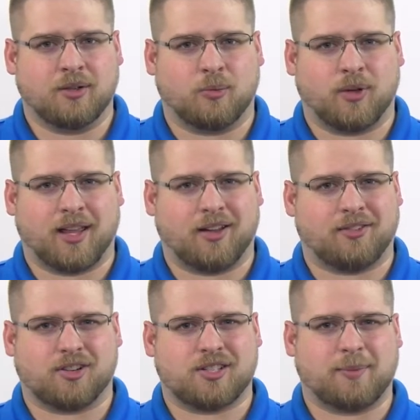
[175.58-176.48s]
without
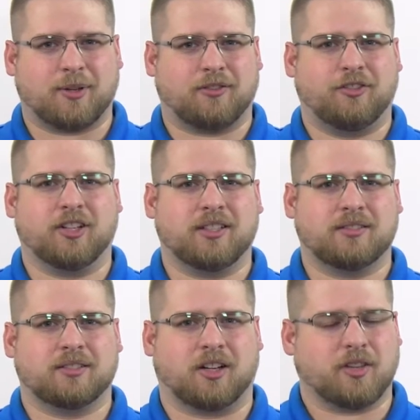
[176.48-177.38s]
ever stepping foot
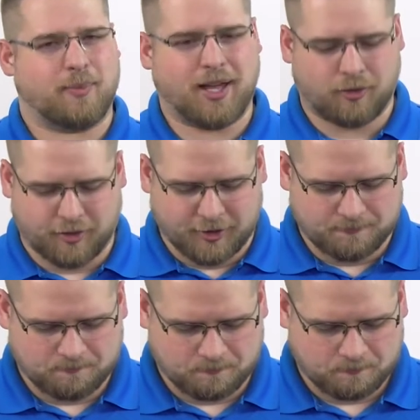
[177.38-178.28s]
on the battlefield.
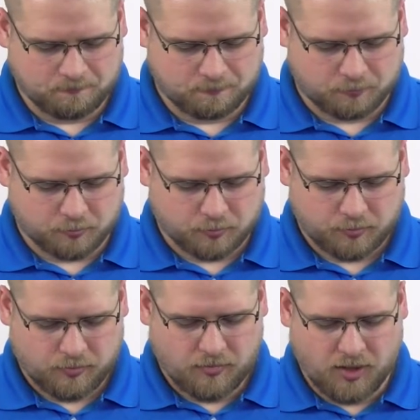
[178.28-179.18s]

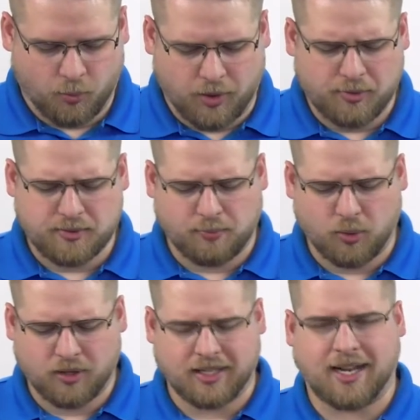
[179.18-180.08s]
When he was
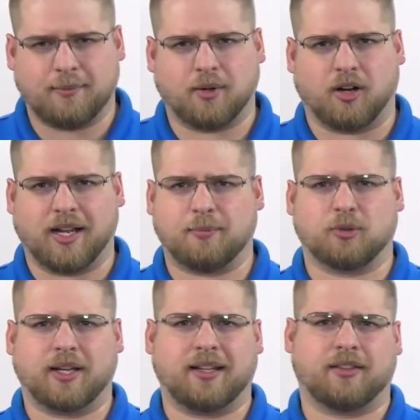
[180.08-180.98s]
born on
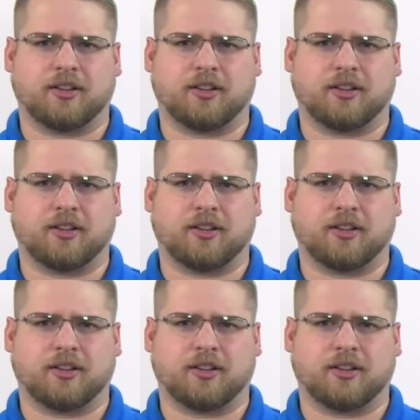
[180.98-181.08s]
April 8,